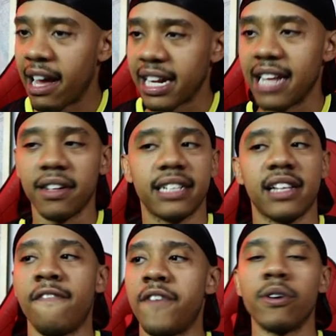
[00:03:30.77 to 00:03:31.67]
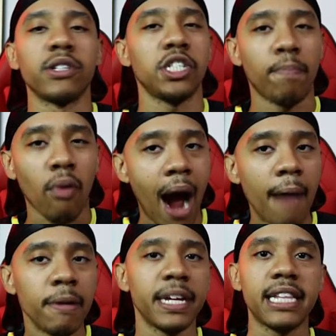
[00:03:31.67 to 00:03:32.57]
that I look at that photo, she
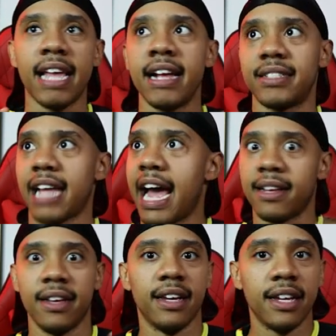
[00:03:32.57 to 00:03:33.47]
probably thinks that